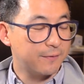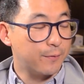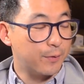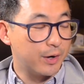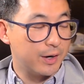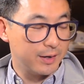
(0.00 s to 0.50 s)

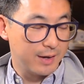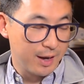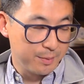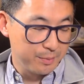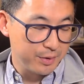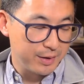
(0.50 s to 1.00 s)
for an
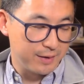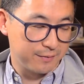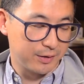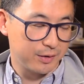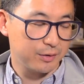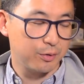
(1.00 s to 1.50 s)

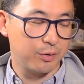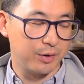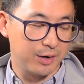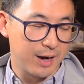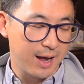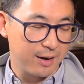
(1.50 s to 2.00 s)
unbeliever or a
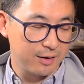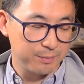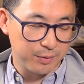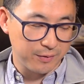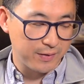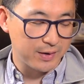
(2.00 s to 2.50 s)
not
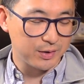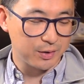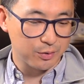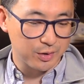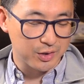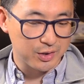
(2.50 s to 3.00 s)
professing
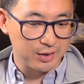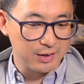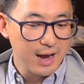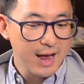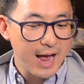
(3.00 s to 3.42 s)
Christian,